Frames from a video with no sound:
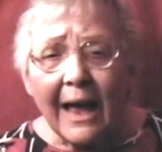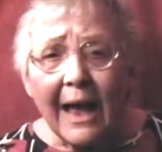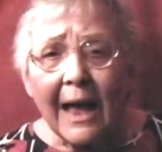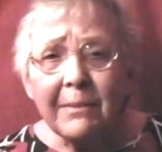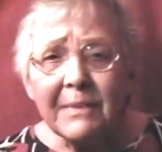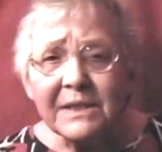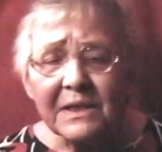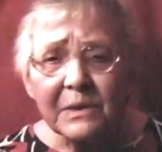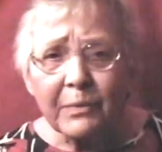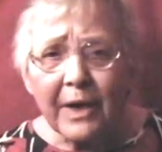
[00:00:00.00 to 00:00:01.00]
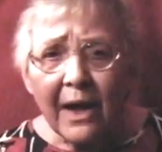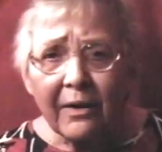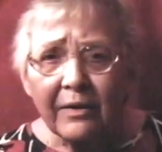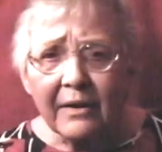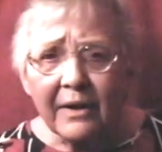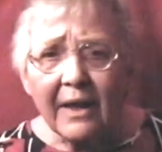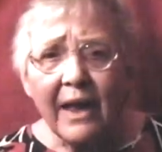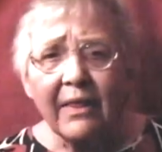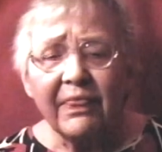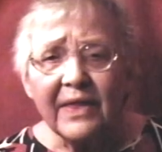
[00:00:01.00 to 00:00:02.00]
I'm Mrs. Brown,
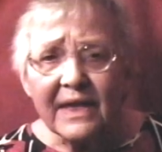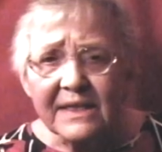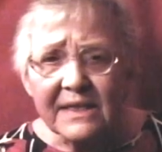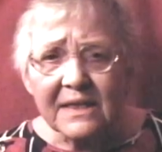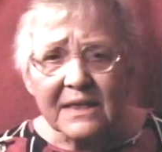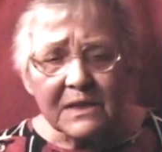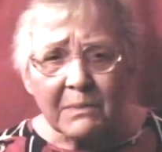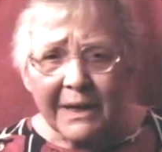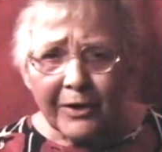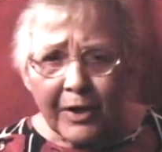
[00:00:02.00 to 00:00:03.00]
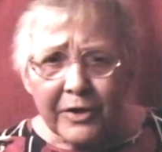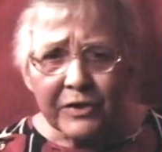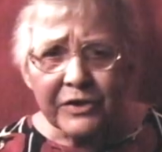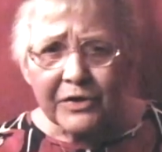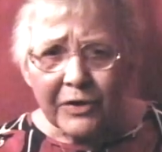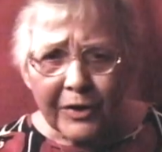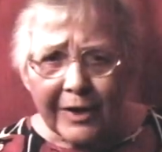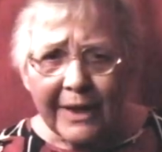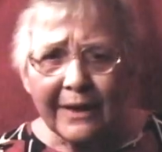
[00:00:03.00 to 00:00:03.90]
and this is my daughter's story.